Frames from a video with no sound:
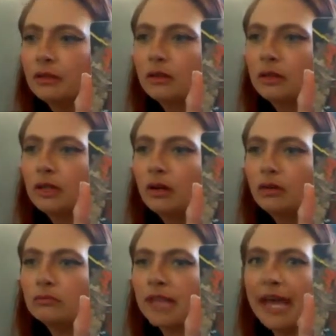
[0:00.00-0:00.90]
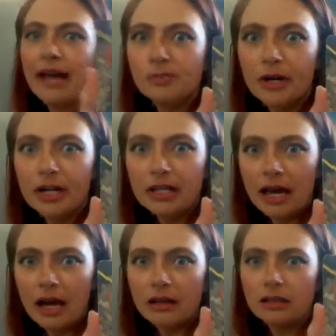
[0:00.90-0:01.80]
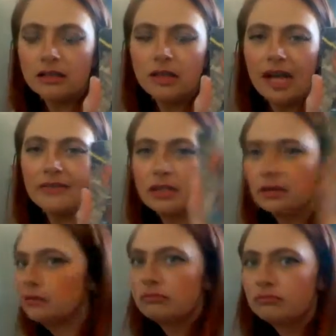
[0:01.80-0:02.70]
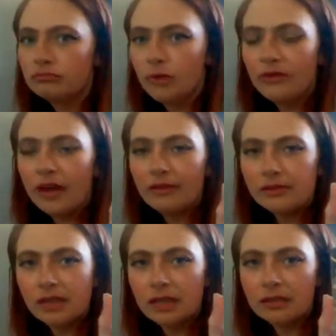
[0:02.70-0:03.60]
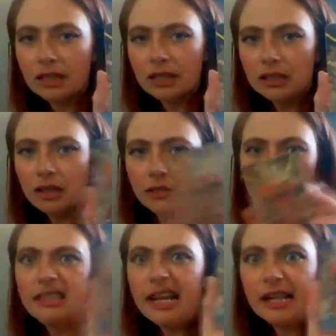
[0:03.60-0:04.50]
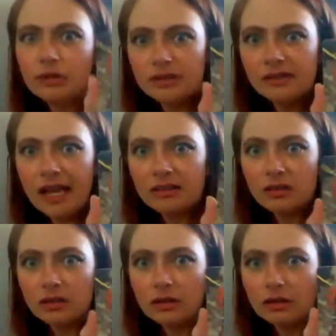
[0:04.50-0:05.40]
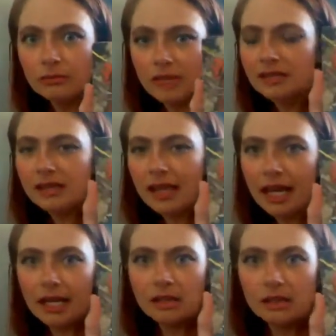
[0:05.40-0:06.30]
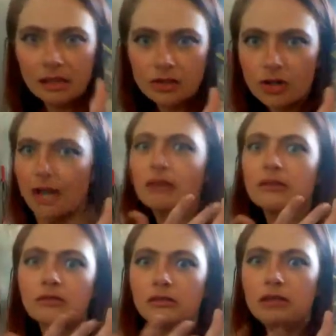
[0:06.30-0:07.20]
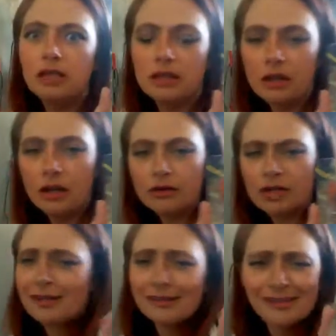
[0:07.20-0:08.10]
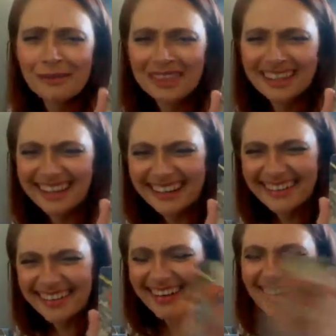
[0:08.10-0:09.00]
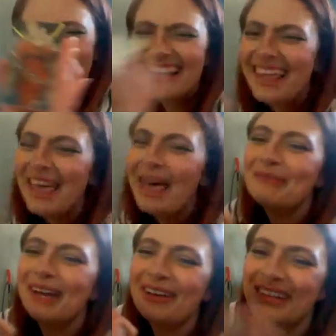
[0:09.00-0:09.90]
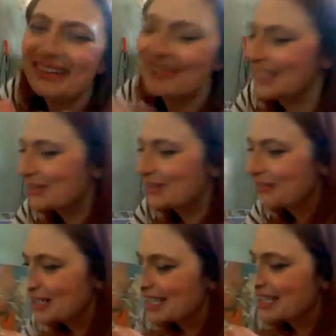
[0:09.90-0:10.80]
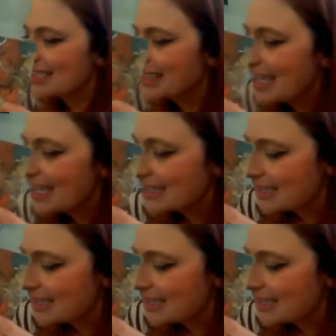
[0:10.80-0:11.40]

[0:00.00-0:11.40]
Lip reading: you know, the house burning down and you have to move out suddenly. You know, like natural disaster, mudslide, slid your house into the ocean or something. I don't know. But whenever it's reversed, it's less